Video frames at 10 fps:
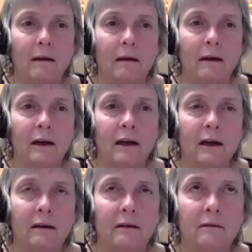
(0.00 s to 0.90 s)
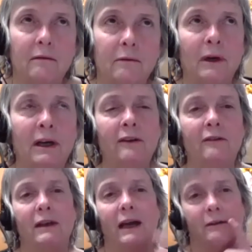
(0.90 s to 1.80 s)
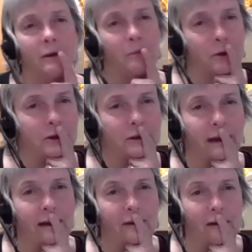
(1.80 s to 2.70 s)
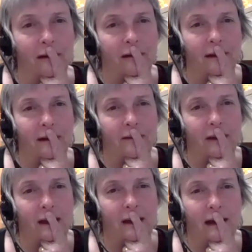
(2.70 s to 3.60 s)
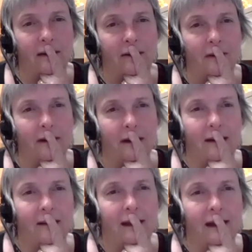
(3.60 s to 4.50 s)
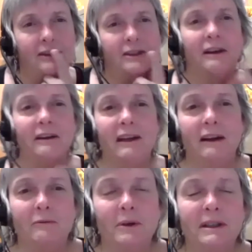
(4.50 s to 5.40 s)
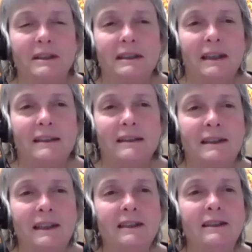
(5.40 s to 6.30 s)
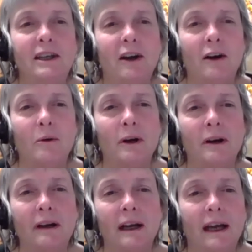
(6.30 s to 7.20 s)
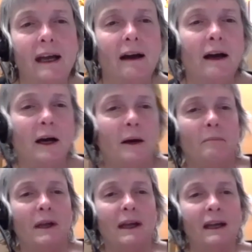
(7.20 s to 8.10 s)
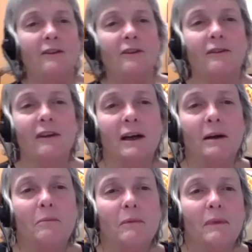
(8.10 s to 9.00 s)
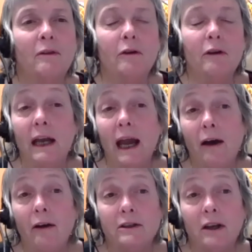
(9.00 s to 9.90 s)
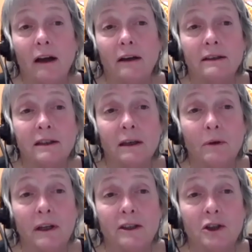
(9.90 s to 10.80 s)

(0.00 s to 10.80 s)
uh, what is that commercial that's on TV now that I saw that was Seize the Awkward? It's learning how to talk to someone that